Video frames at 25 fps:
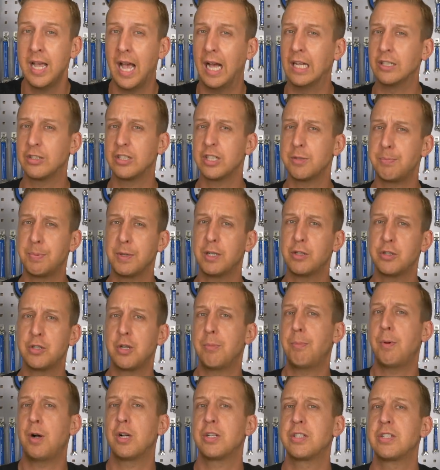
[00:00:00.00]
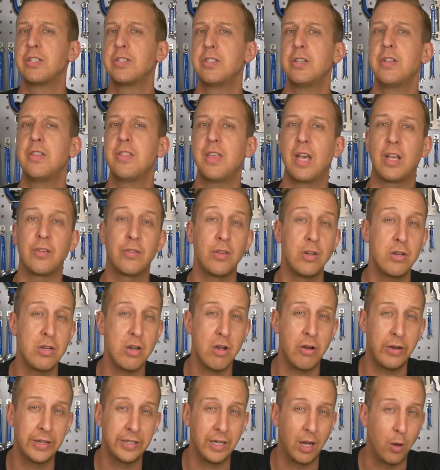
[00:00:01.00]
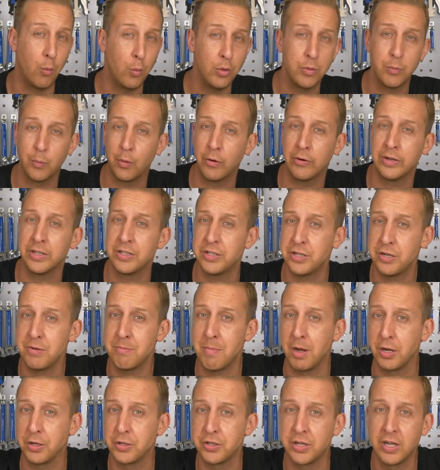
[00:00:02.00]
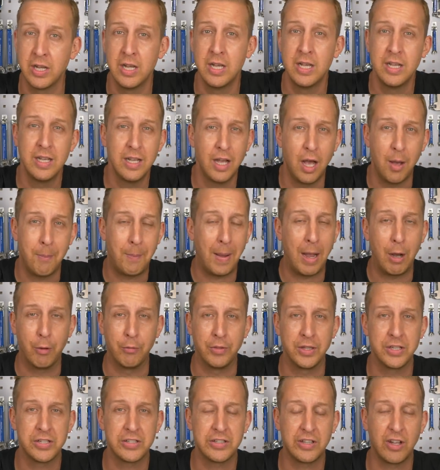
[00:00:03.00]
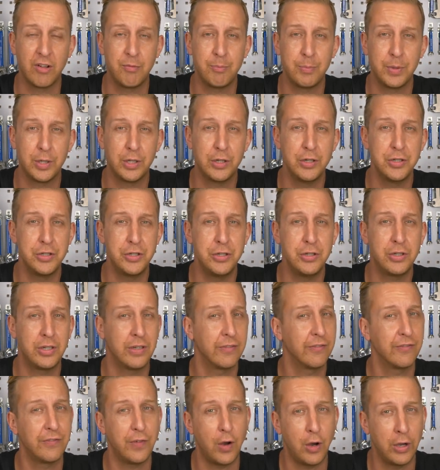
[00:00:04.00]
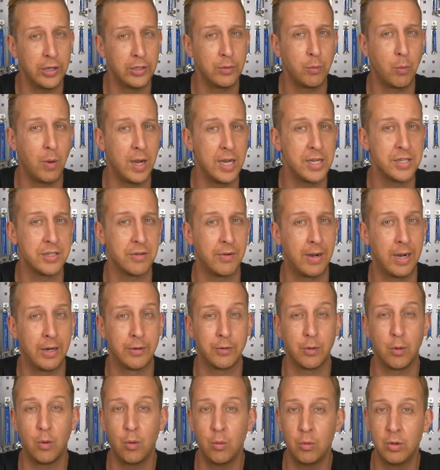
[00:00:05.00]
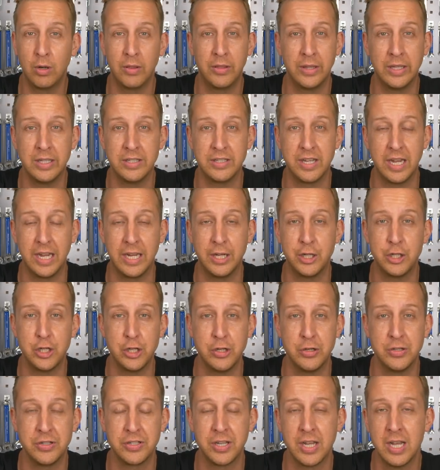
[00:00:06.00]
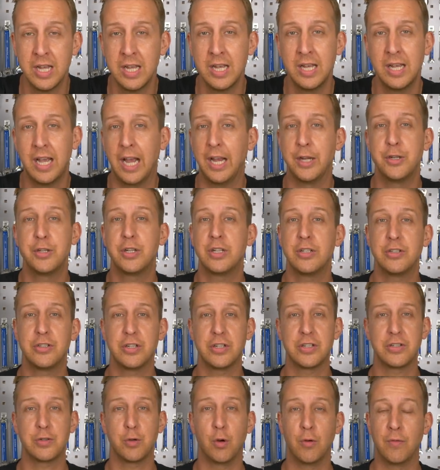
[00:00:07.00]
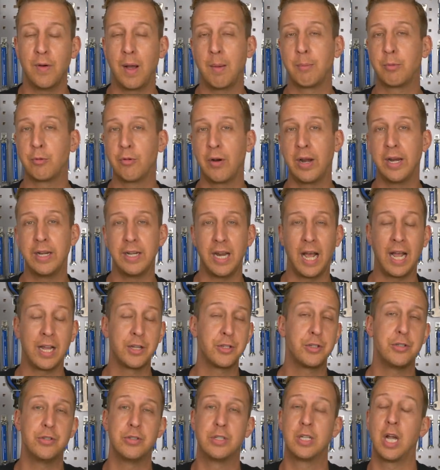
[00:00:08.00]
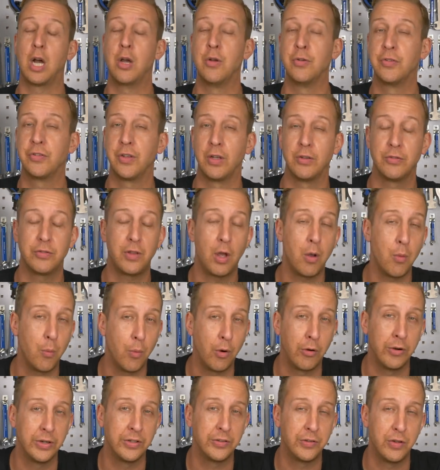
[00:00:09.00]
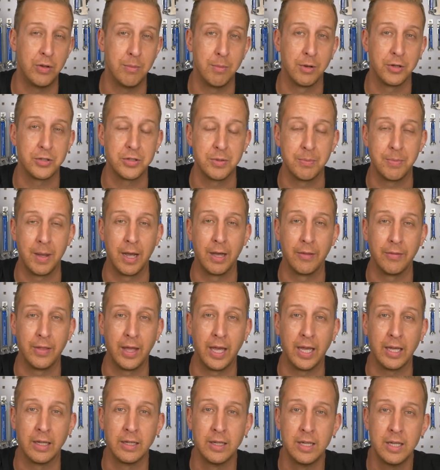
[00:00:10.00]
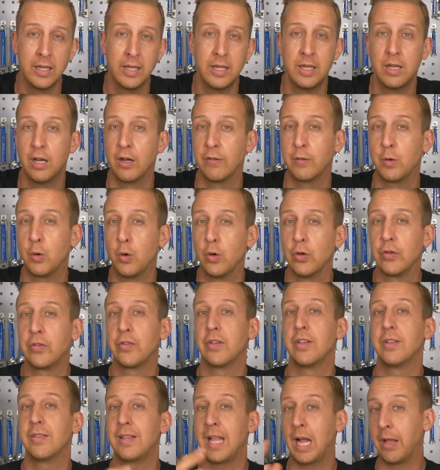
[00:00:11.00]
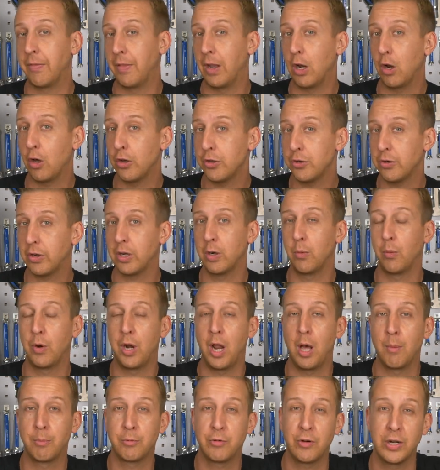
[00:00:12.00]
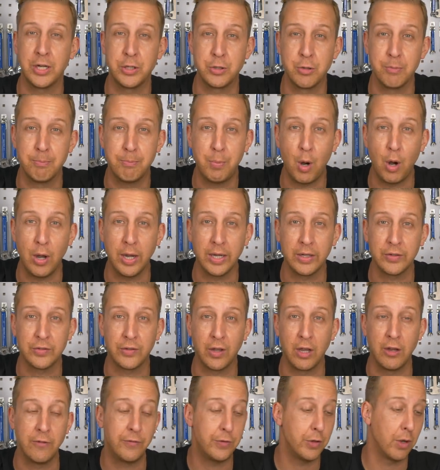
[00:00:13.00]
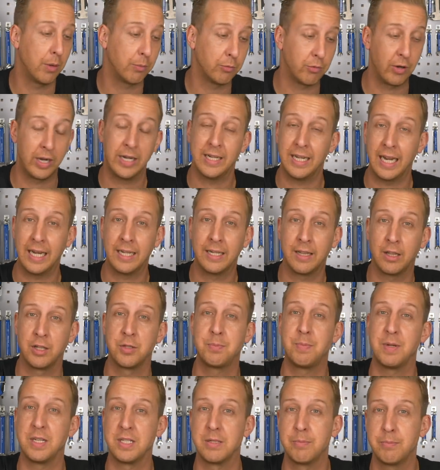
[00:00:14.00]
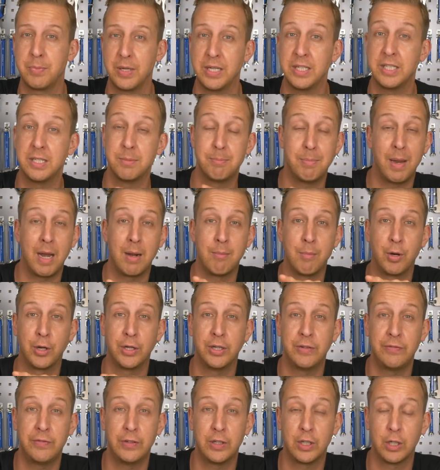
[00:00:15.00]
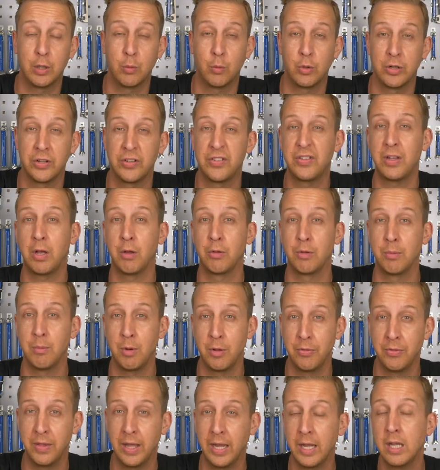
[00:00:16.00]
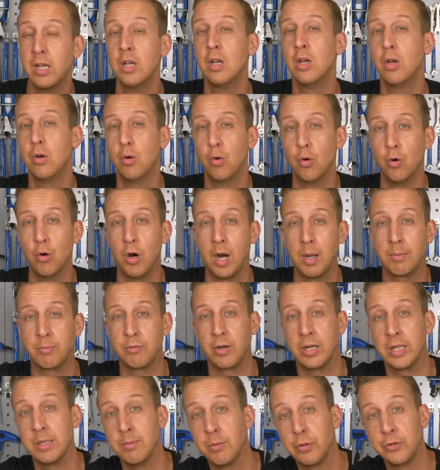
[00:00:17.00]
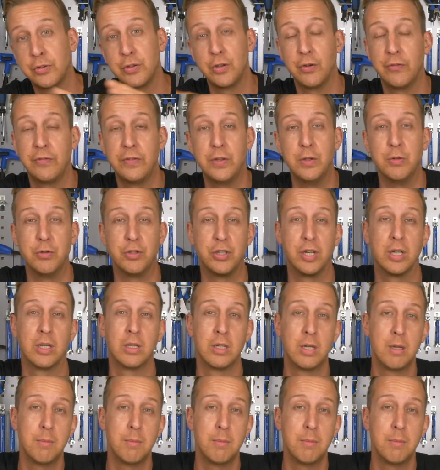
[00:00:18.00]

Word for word: and just because your bike's in 2009 I wouldn't worry too much about all this stuff because you can find ways around all of these issues and you can just sort of upgrade as you go so don't worry too much about that. Of course, down the line, you're going to want to upgrade your bike. So if you upgrade any of those bits and pieces, bear in mind if you're going to want to sell them on there or upgrade them onto your future